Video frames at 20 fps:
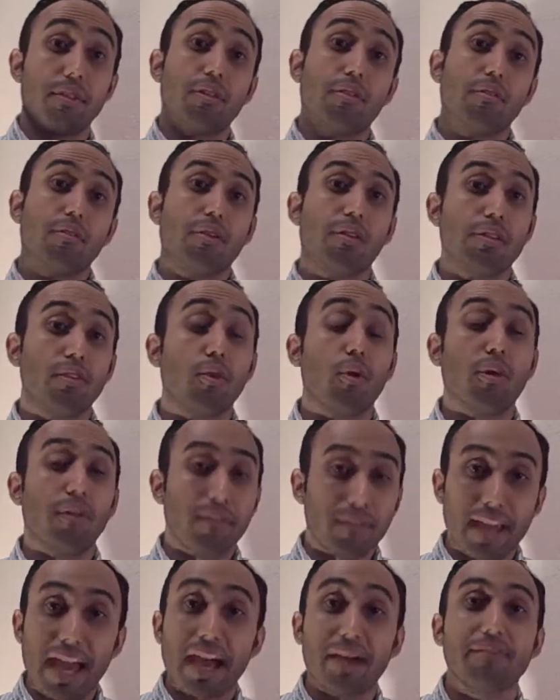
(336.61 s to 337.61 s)
a
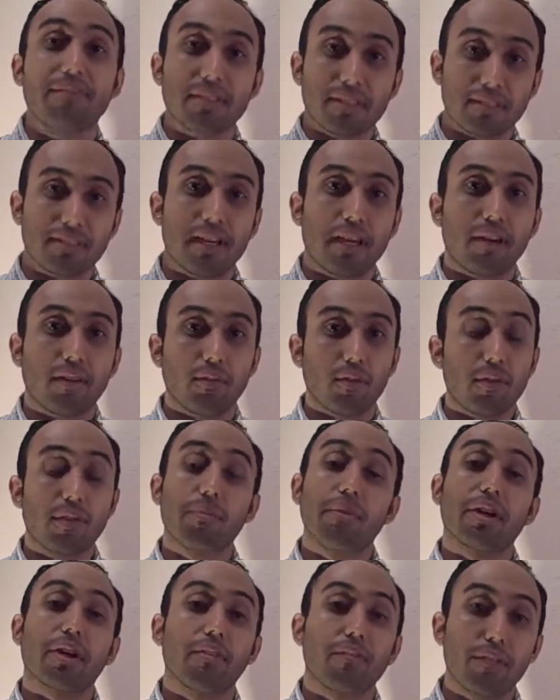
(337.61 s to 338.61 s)
NAFTA style, North
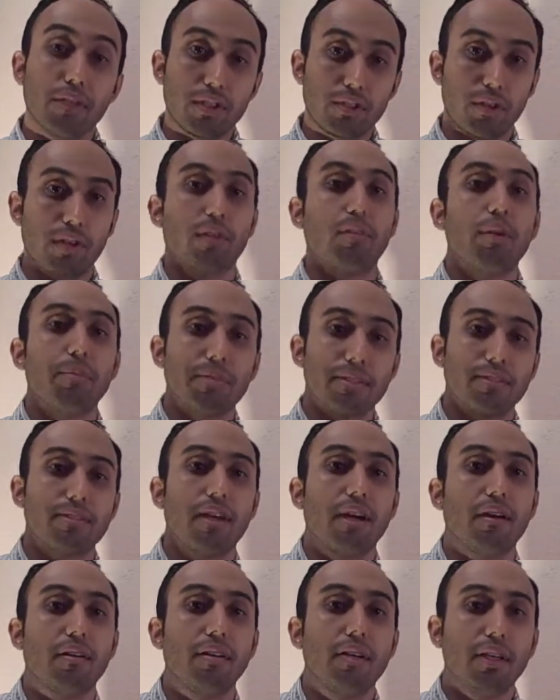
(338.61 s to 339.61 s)
American Free Trade Agreement
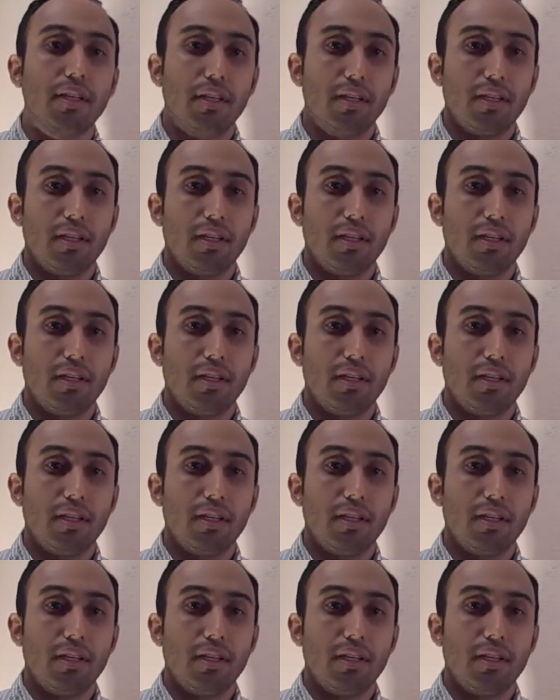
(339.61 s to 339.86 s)
style